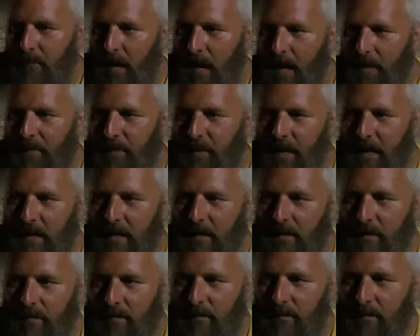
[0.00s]
I think
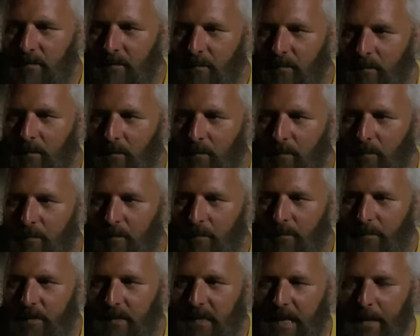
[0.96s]

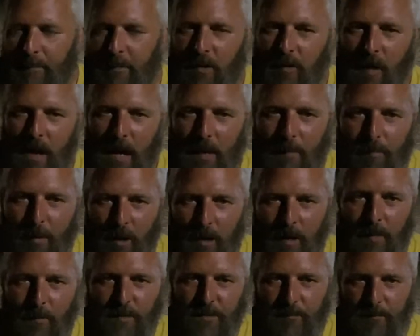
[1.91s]
the Democratic
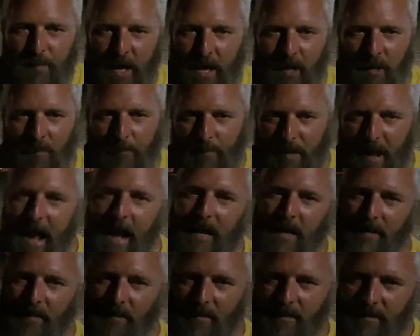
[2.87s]
Party was better
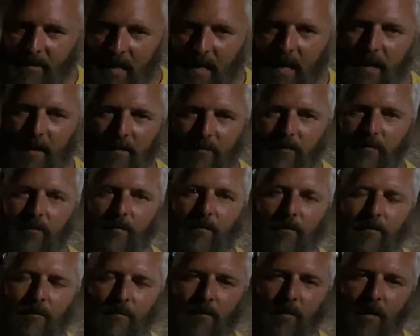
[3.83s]
back in the days.
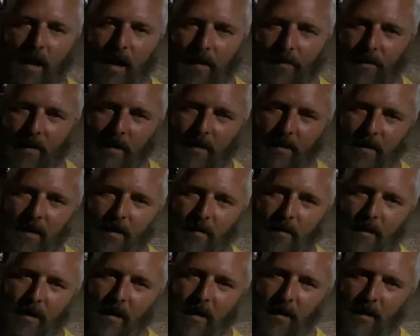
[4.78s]
I think they're
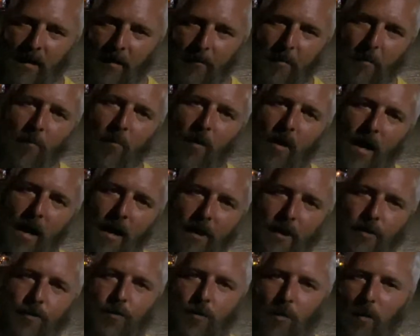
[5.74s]
getting a little bit more out
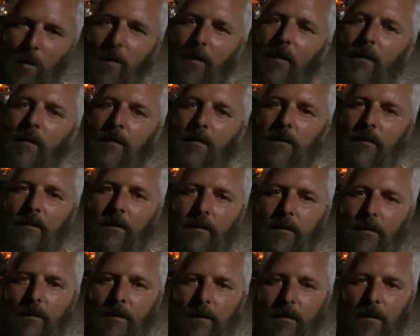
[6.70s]
of control.
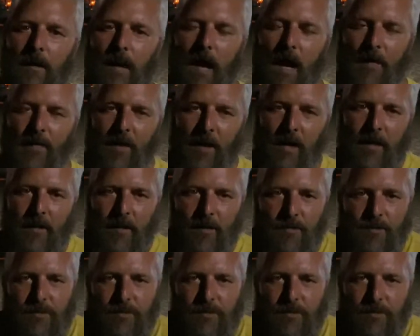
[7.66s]
I think